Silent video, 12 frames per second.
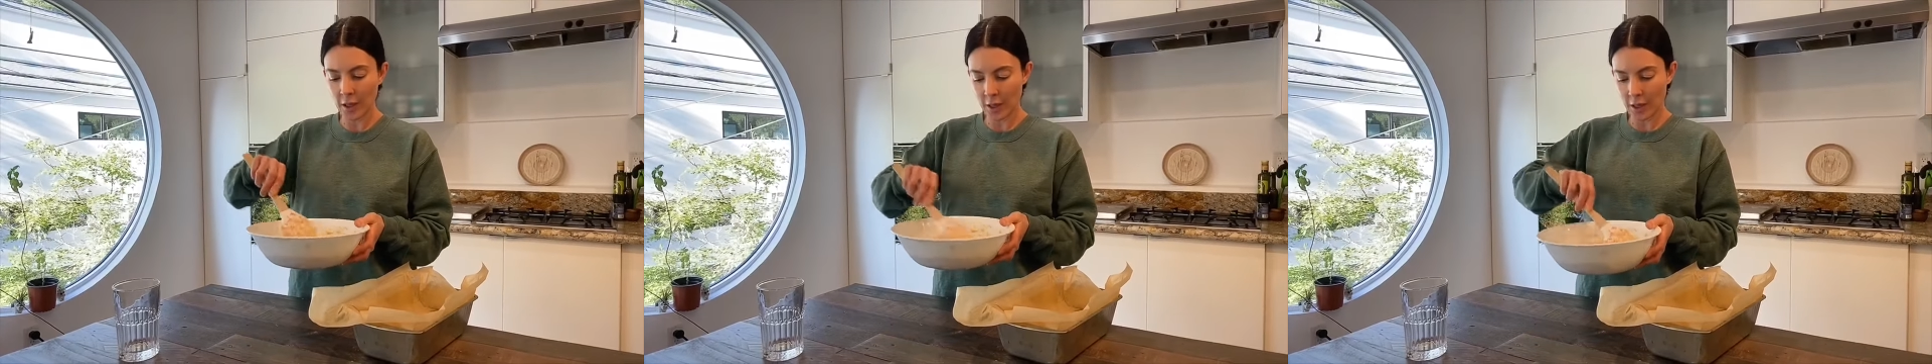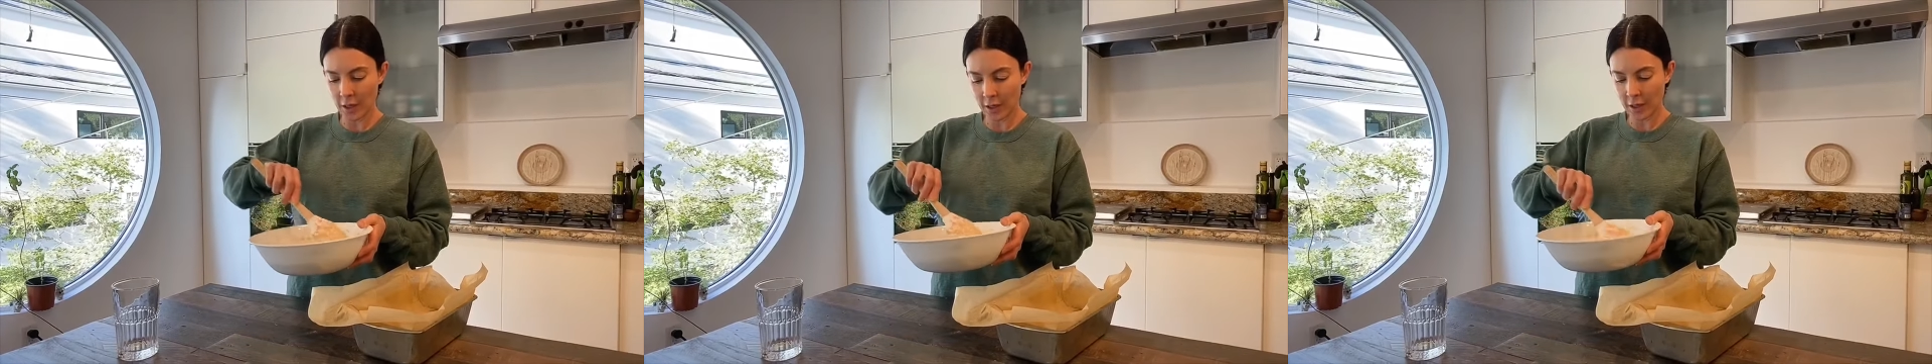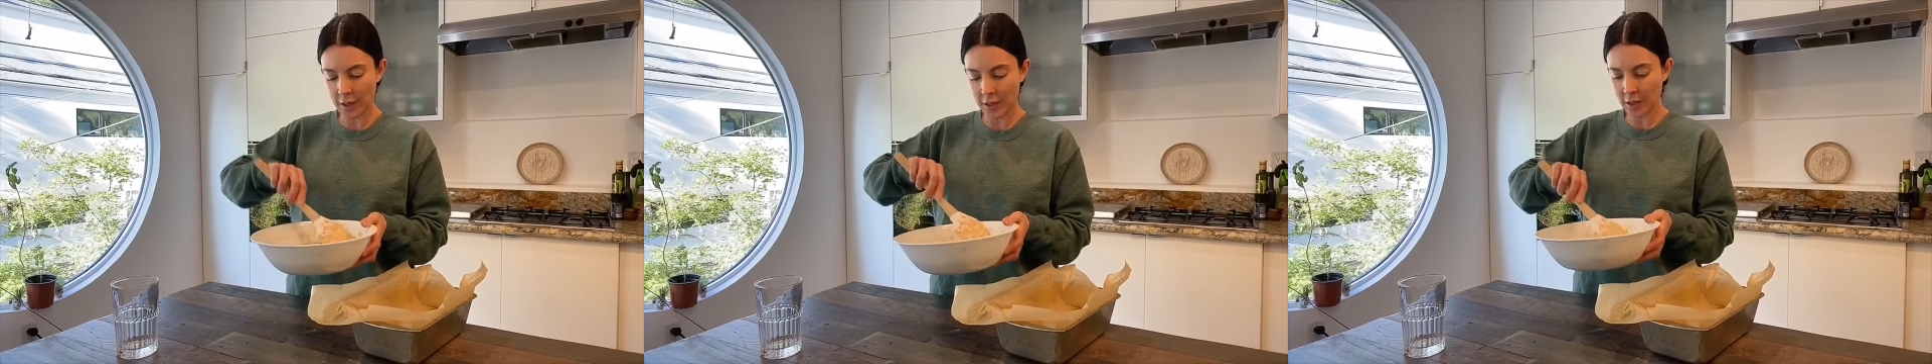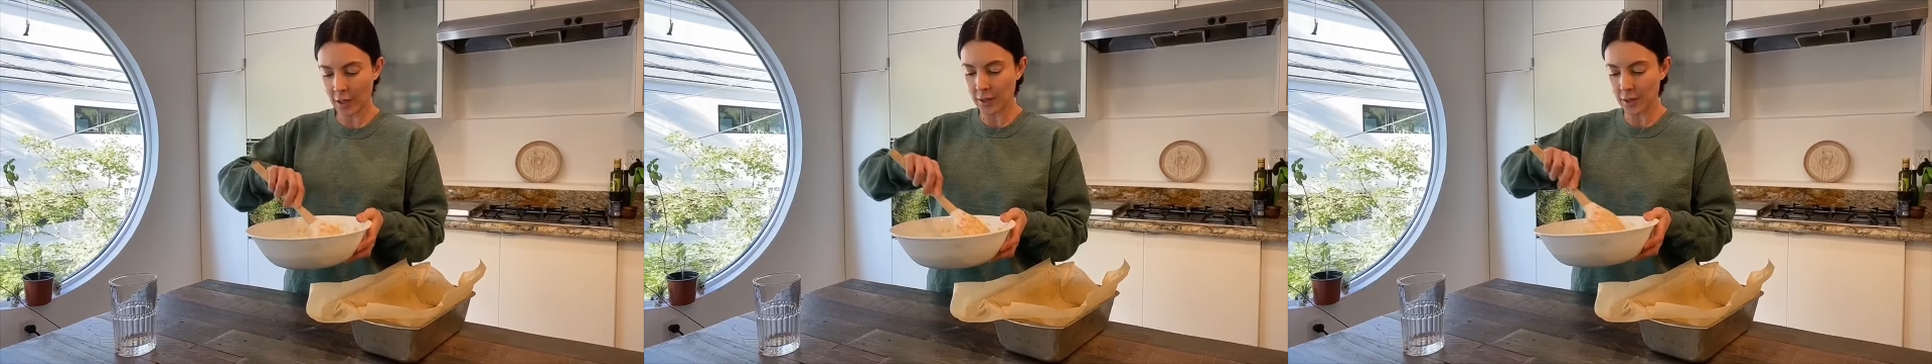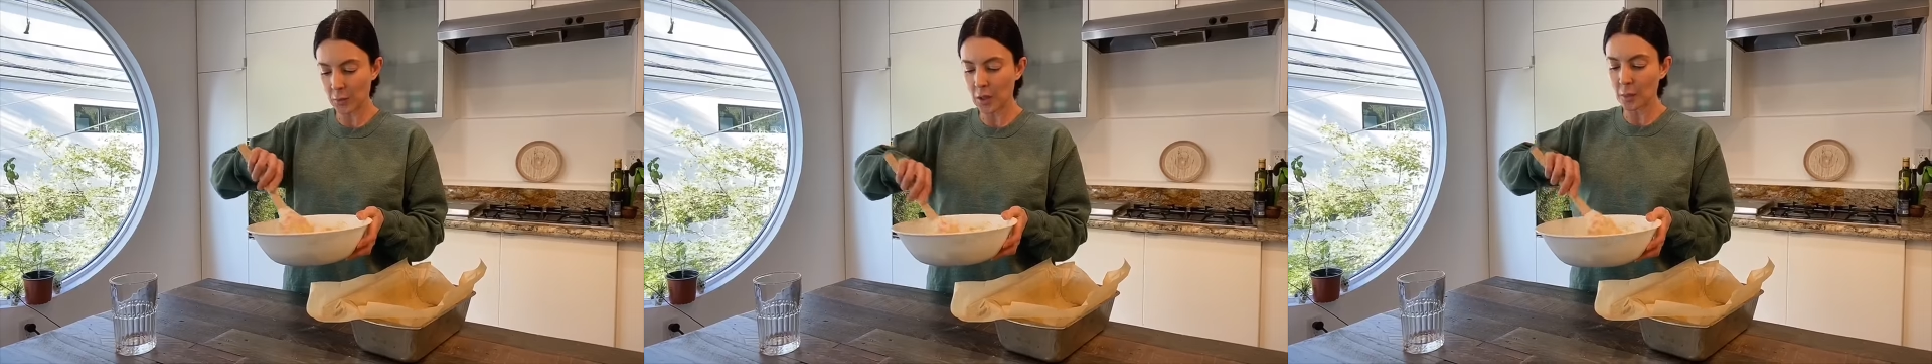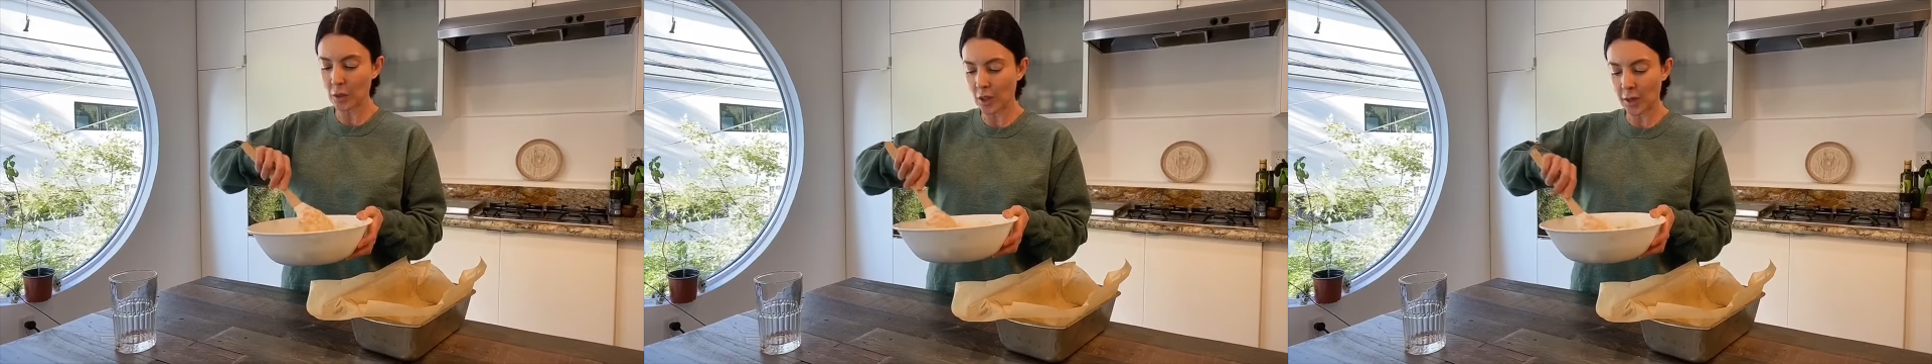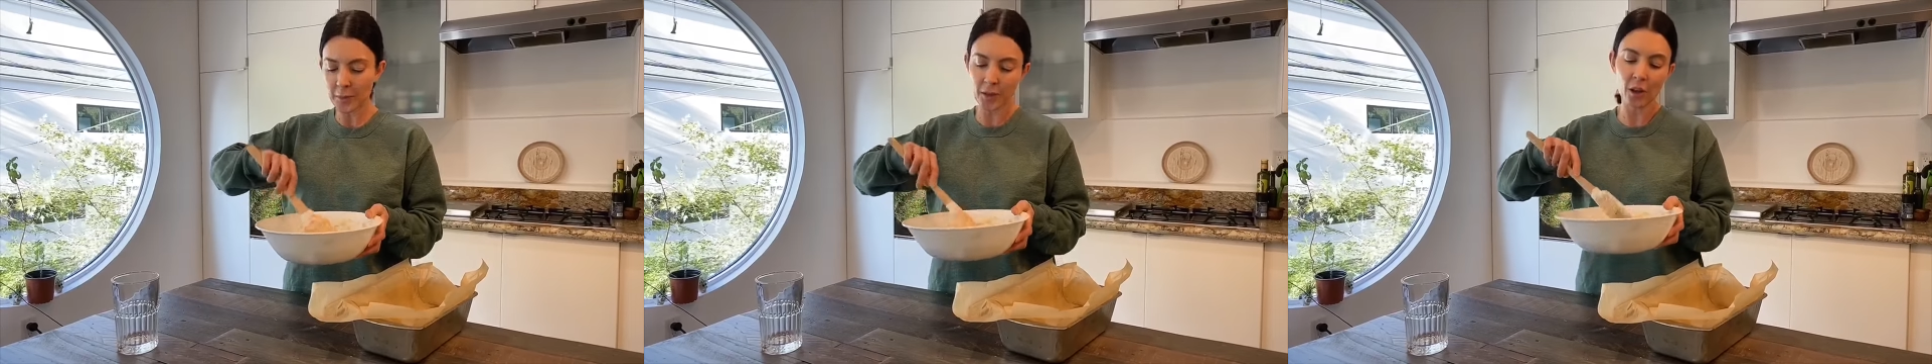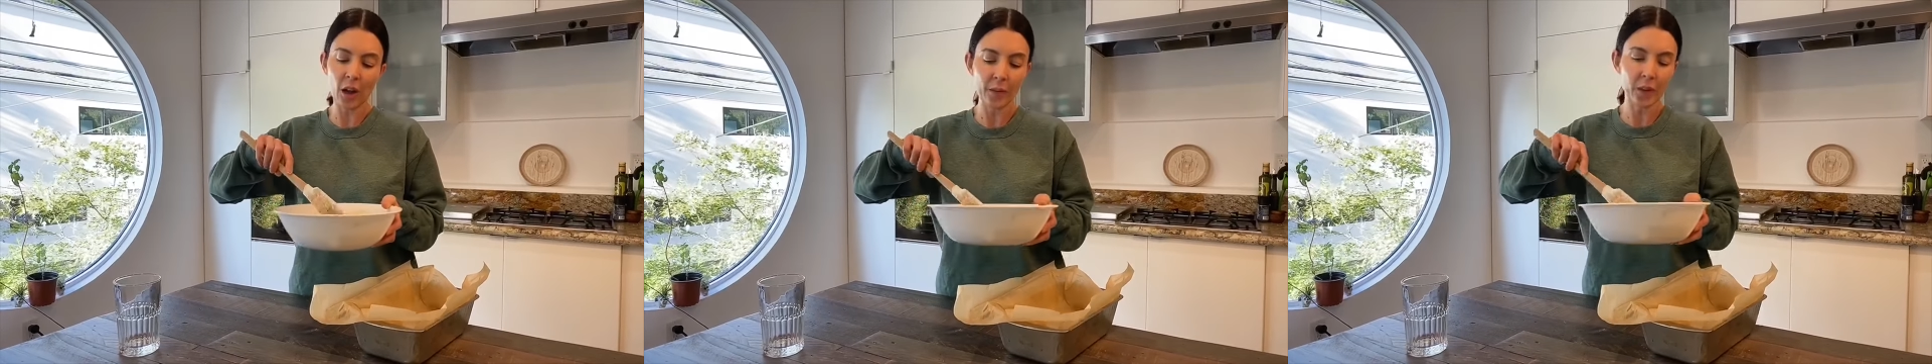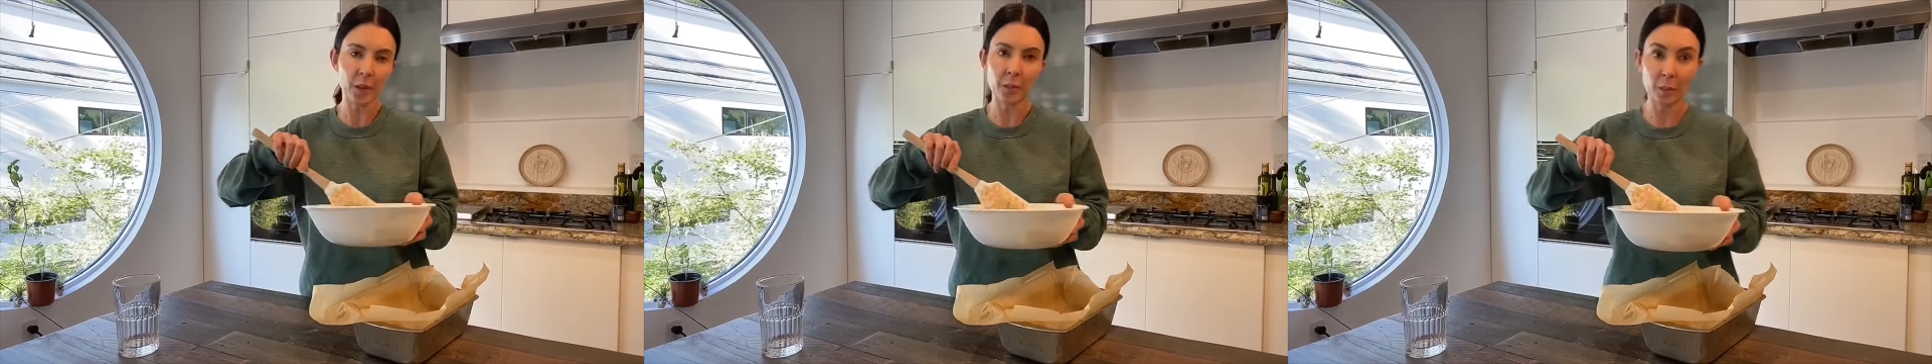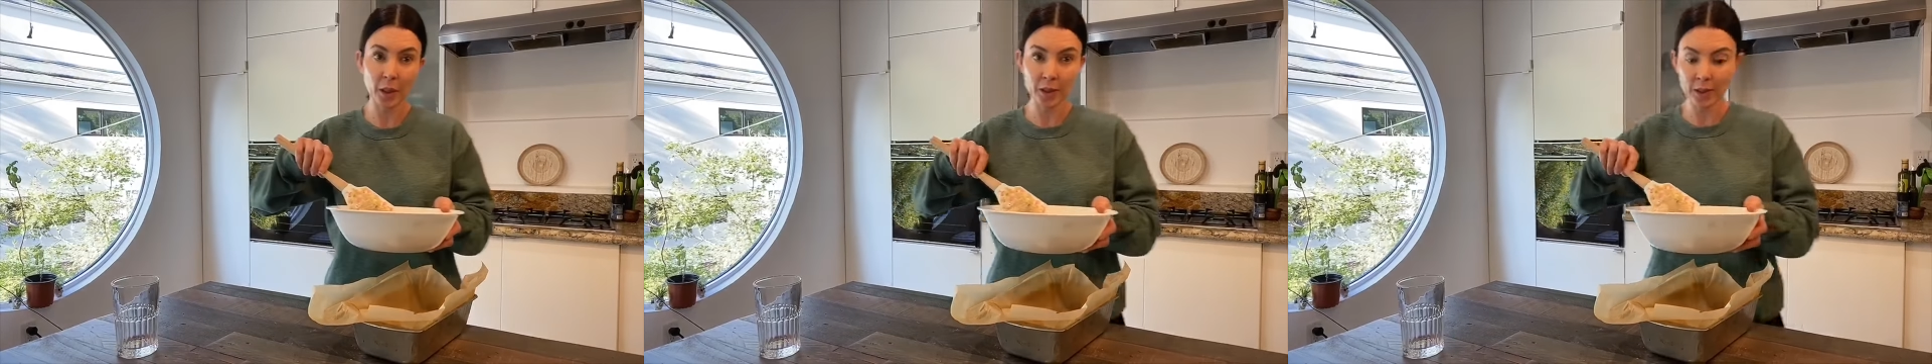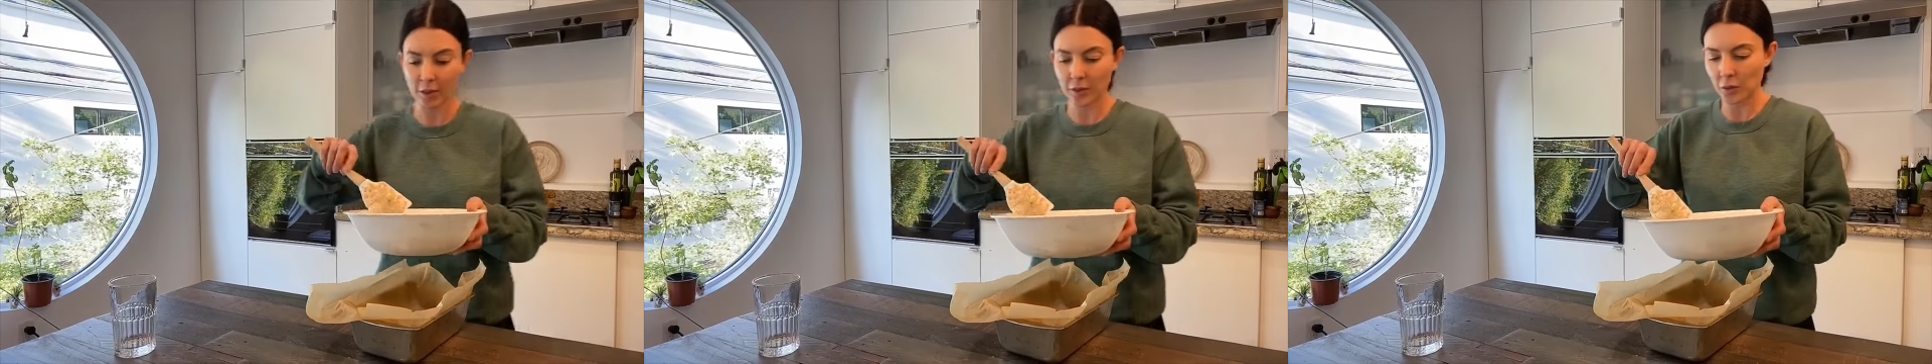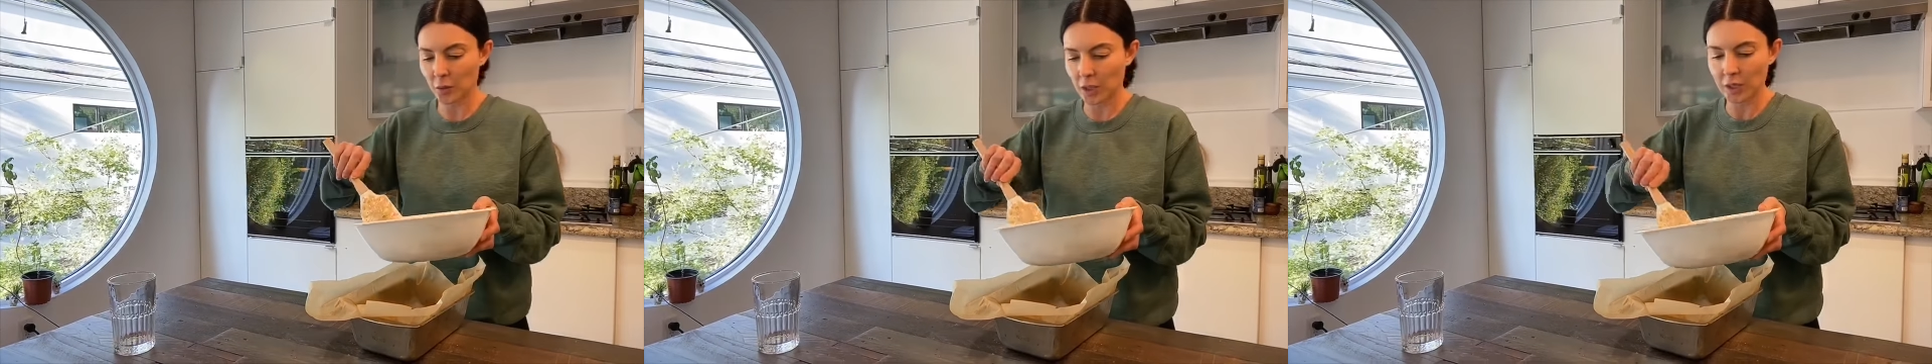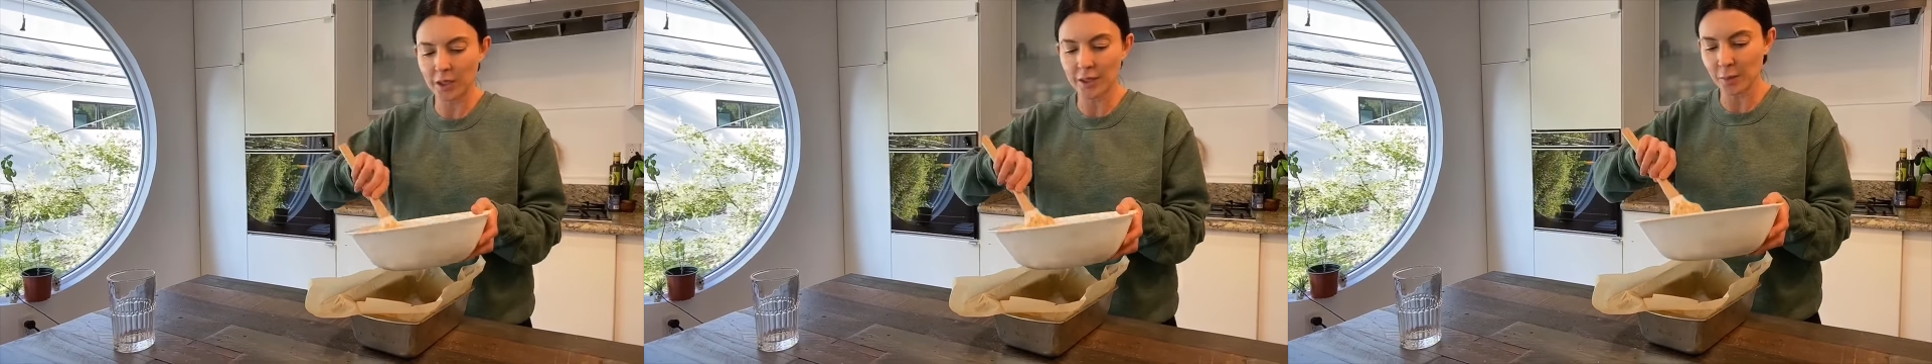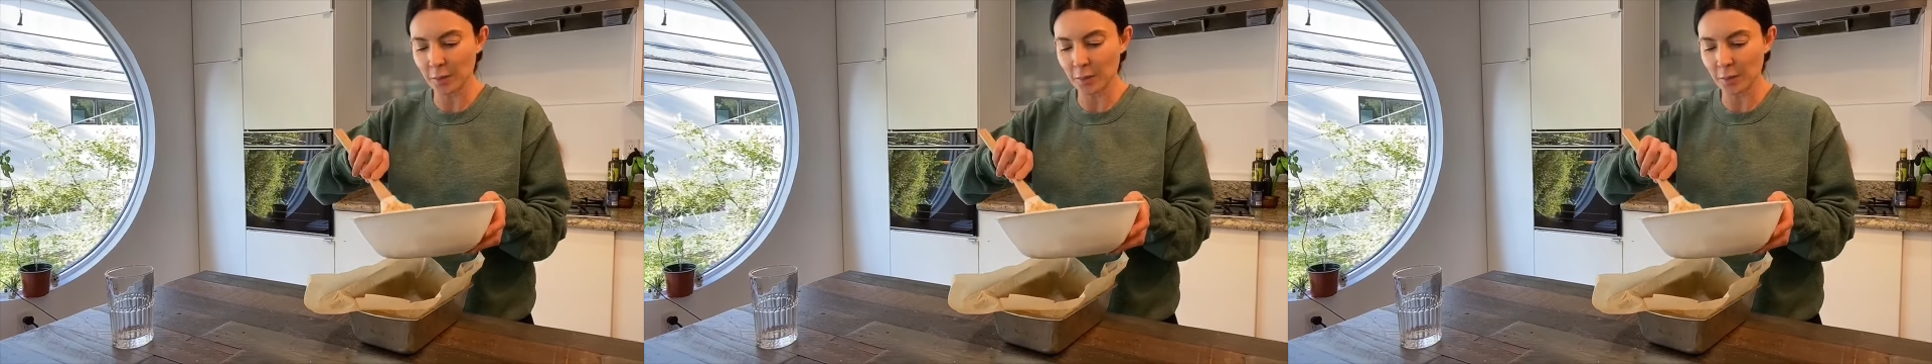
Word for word: and has minimal lumps, it'll have some because of the zucchinis,